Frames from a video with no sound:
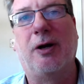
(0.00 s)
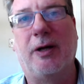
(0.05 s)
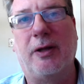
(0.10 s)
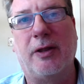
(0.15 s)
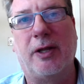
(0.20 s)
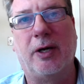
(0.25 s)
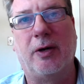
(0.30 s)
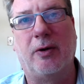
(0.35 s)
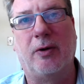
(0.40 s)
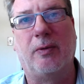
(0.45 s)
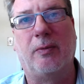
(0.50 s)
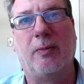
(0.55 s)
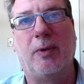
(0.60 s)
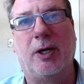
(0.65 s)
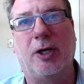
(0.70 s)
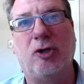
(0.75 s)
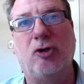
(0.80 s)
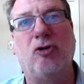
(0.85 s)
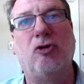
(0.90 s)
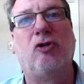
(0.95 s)
their uh,
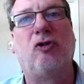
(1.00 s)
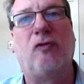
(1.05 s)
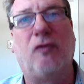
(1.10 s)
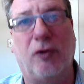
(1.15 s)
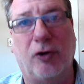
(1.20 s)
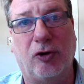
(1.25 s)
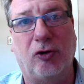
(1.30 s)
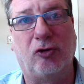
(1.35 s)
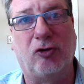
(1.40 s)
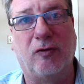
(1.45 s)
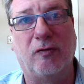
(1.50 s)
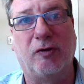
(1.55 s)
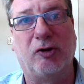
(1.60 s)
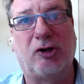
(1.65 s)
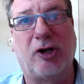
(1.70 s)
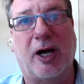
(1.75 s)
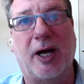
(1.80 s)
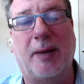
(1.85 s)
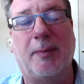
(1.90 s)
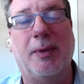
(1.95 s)
usefulness over
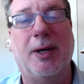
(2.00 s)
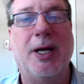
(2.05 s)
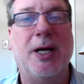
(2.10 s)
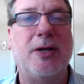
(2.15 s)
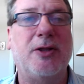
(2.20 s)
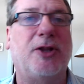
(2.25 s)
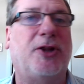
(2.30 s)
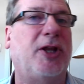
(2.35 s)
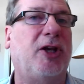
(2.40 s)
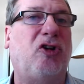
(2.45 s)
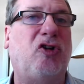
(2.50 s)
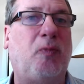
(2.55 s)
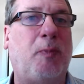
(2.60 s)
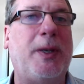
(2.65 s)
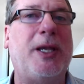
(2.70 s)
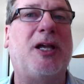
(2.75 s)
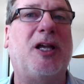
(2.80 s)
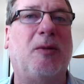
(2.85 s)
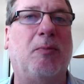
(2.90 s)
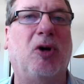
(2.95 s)
time, that they
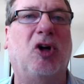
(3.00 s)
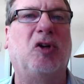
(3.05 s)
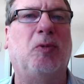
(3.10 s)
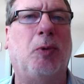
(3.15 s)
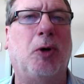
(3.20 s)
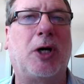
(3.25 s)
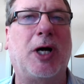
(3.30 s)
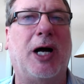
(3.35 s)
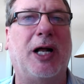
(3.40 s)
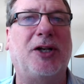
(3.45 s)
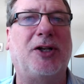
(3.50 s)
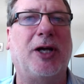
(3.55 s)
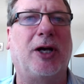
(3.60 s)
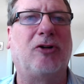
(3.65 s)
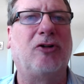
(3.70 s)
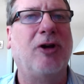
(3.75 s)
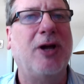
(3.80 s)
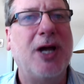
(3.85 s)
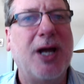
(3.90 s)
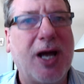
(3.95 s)
speak in multiple
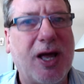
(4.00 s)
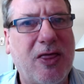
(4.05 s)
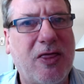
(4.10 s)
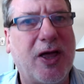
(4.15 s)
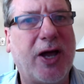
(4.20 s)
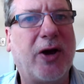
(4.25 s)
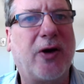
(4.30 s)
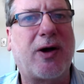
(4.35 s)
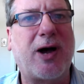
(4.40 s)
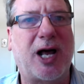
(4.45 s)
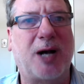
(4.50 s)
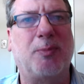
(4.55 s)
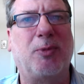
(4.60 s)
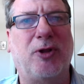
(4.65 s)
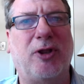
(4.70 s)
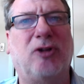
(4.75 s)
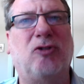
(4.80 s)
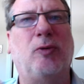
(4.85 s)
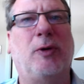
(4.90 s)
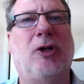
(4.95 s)
contexts. There, Gadamer
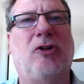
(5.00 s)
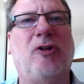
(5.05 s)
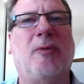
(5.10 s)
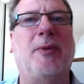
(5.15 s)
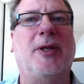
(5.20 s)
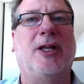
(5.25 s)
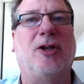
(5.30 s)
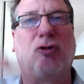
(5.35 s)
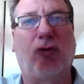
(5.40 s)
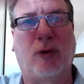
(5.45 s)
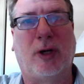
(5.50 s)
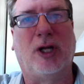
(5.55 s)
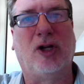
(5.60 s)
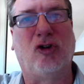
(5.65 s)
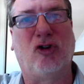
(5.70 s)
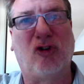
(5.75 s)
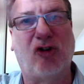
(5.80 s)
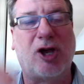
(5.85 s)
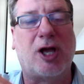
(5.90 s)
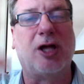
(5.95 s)
thinks we get something that
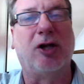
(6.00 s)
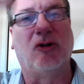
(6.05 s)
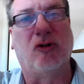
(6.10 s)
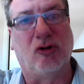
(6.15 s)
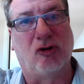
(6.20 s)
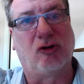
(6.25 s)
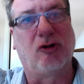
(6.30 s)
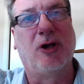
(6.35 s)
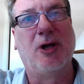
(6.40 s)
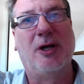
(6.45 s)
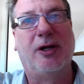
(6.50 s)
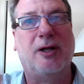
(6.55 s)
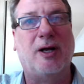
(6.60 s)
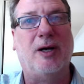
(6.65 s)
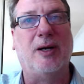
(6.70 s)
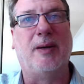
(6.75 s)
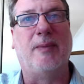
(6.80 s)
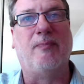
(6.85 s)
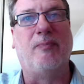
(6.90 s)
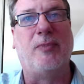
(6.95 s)
transcends
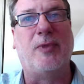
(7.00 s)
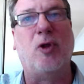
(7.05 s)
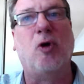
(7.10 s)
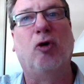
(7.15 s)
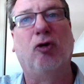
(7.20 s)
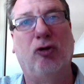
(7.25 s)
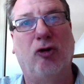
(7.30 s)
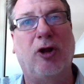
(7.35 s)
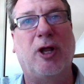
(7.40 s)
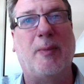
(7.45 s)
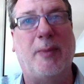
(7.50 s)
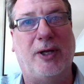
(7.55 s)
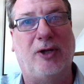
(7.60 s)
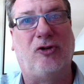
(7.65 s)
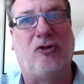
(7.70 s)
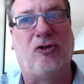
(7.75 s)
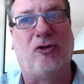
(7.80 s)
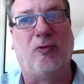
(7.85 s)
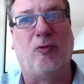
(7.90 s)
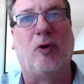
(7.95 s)
um, those
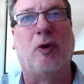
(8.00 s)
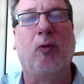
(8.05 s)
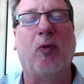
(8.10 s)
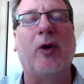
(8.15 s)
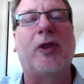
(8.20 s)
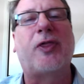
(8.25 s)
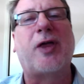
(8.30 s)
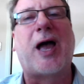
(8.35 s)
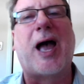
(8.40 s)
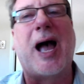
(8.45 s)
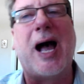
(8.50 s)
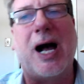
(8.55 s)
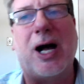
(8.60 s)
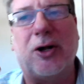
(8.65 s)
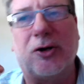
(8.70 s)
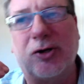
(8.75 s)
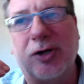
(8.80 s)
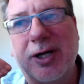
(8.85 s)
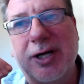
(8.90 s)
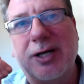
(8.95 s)
limits
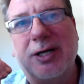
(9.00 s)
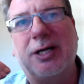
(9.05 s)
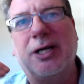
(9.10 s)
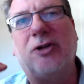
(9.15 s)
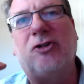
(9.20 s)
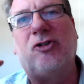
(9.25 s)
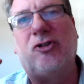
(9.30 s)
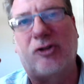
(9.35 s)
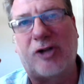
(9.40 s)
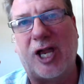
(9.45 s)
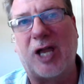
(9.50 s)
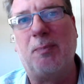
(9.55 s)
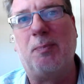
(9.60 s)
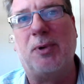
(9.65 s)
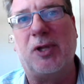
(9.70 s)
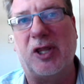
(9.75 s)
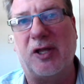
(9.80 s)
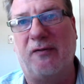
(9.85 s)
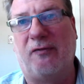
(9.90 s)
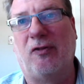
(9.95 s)
without
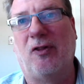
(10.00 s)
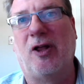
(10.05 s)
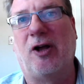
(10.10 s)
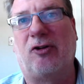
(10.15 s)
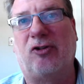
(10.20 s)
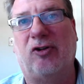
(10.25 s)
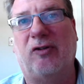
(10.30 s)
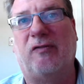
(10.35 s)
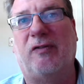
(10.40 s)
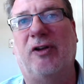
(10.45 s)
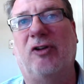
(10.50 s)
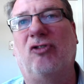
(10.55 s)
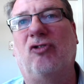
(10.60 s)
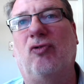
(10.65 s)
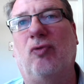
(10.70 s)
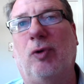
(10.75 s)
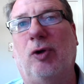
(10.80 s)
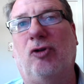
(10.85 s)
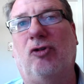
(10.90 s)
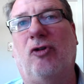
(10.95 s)
escaping the flux of
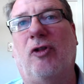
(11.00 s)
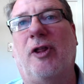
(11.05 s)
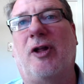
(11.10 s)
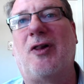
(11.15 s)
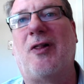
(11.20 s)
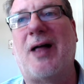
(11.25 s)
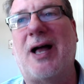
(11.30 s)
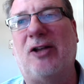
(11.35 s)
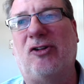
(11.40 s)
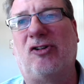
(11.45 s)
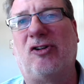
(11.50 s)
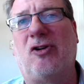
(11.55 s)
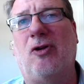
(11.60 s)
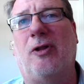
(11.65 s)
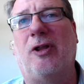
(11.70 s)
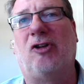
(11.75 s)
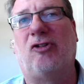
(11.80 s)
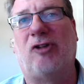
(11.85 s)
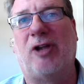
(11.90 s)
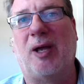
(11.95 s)
history. So the classical
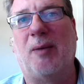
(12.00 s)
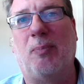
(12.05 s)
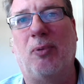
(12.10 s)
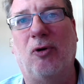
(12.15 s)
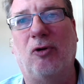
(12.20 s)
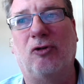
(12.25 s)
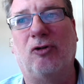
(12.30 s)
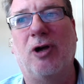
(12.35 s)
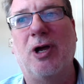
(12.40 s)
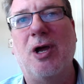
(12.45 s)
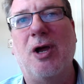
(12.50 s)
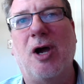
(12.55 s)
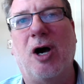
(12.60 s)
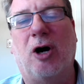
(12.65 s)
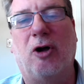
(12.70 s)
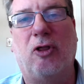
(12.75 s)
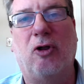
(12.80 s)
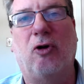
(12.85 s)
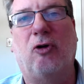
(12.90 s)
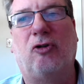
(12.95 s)
examples
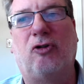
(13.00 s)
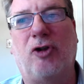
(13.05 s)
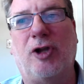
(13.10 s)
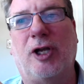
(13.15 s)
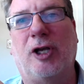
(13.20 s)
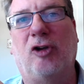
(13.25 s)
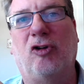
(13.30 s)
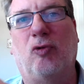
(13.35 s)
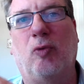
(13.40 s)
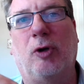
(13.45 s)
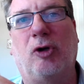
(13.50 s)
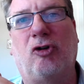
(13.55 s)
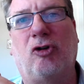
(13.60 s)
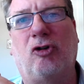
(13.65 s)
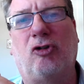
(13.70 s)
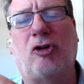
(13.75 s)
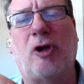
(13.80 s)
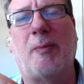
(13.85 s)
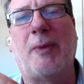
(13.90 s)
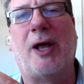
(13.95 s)
are those things which
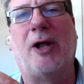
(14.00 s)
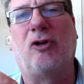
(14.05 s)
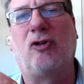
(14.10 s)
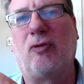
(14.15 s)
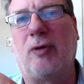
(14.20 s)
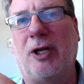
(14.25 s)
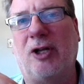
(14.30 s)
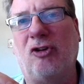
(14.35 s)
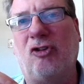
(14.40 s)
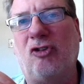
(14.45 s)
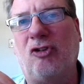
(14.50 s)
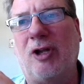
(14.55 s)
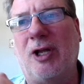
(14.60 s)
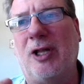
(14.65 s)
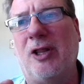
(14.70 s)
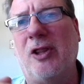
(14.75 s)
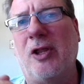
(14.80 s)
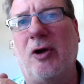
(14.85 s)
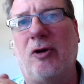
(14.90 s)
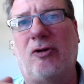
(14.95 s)
somehow
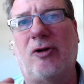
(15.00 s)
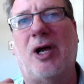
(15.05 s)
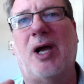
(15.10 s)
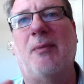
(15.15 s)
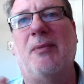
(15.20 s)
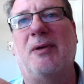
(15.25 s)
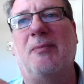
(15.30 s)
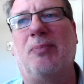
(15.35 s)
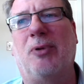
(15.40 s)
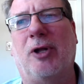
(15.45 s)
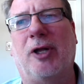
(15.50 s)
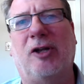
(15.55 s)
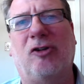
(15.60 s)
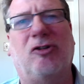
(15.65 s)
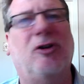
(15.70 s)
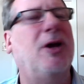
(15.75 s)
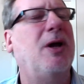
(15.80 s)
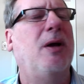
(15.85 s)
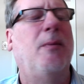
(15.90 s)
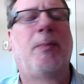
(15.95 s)
transcend their time and place,
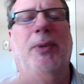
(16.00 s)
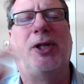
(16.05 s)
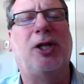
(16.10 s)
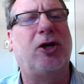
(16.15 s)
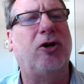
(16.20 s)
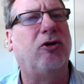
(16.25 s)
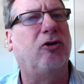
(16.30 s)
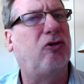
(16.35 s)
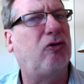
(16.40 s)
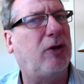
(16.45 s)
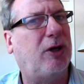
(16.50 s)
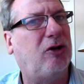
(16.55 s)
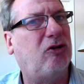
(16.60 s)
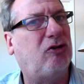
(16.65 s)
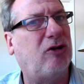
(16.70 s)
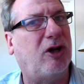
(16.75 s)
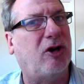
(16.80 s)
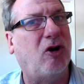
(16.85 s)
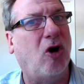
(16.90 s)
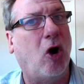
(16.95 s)
but they don't
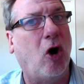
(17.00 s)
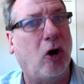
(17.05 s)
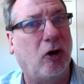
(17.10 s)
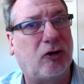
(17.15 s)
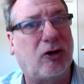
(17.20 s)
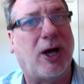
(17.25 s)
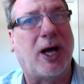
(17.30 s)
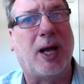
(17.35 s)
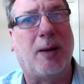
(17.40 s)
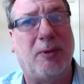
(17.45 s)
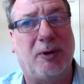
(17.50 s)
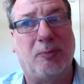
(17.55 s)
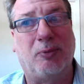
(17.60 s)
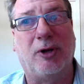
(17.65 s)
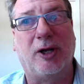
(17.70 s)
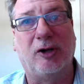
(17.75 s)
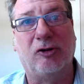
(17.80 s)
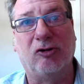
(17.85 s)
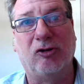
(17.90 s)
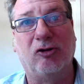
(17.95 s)
transcend all time and
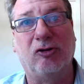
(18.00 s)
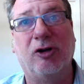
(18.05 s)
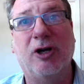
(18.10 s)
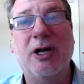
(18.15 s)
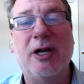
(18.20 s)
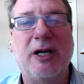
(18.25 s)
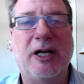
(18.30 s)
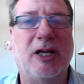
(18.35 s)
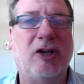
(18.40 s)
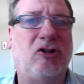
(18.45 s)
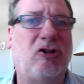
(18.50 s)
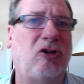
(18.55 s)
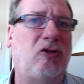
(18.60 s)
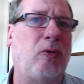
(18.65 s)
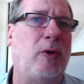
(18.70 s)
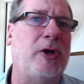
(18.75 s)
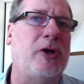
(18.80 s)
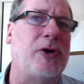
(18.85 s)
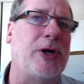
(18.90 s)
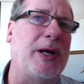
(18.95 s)
places. It's just
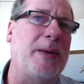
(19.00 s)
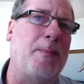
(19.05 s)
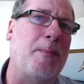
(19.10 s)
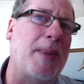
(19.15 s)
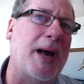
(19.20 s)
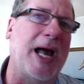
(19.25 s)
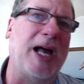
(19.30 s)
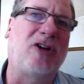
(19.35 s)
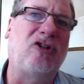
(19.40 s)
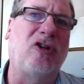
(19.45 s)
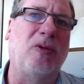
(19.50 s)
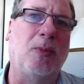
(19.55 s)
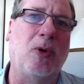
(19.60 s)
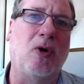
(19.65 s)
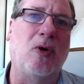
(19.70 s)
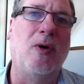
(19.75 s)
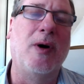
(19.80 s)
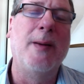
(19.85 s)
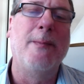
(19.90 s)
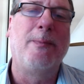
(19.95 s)
where you get maximal